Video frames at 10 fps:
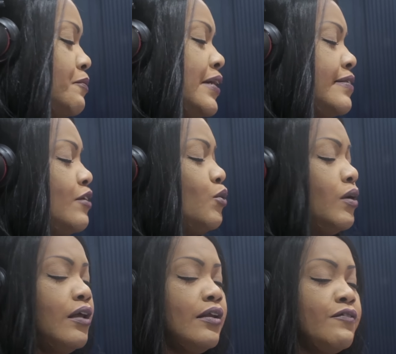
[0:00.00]
Because I know
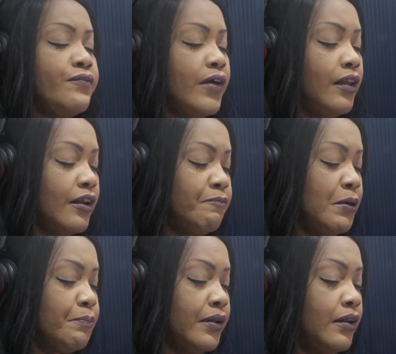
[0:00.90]
a lot of
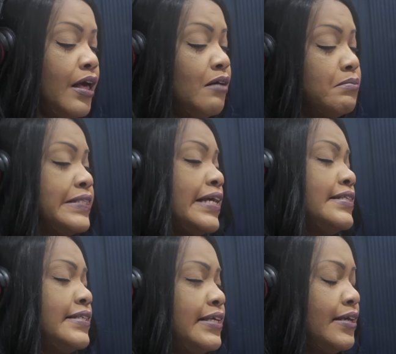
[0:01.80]
people,
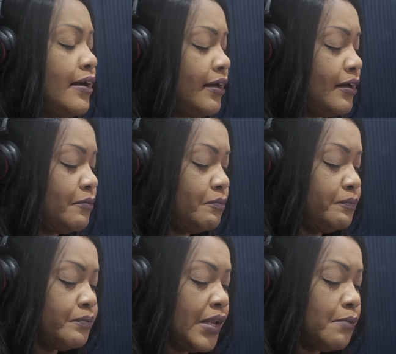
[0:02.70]
besides the
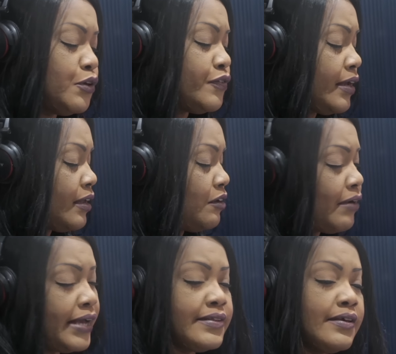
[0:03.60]
music and the
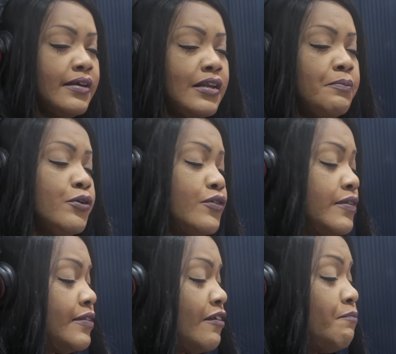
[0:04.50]
writing and the
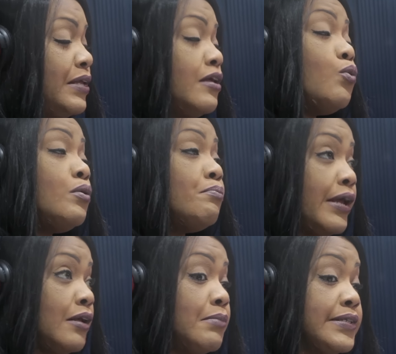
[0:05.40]
producing stuff being your own, mm-hmm,
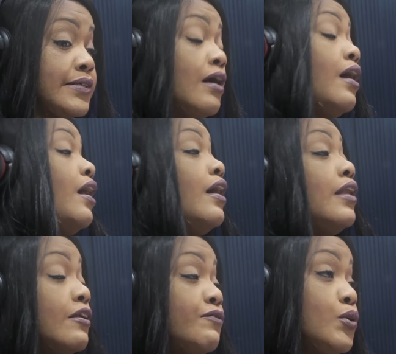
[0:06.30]
bread and, mm-hmm, butter, a
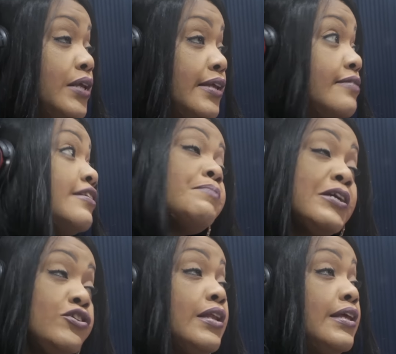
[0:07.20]
lot of you ladies,
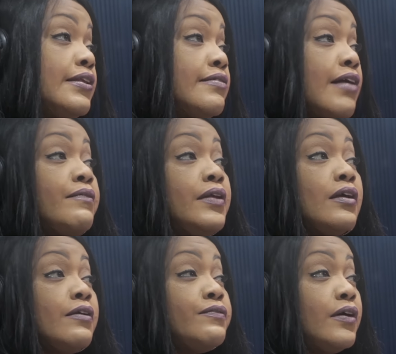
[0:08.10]
especially ladies, have, mm-hmm, a
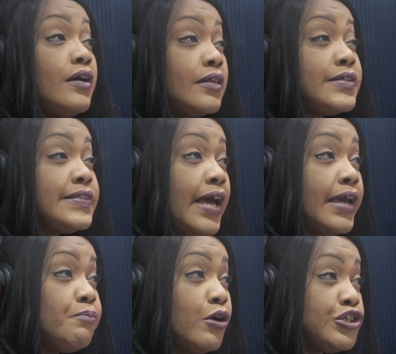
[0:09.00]
lot of other
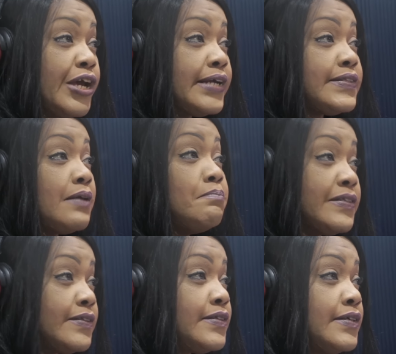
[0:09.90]
side projects, yeah, and
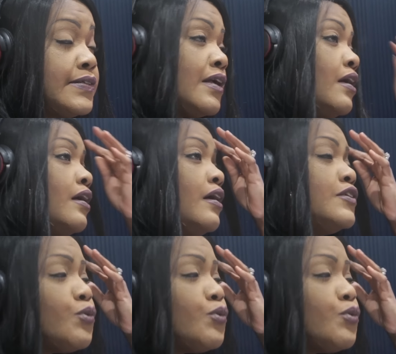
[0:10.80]
businesses. Mm-hmm.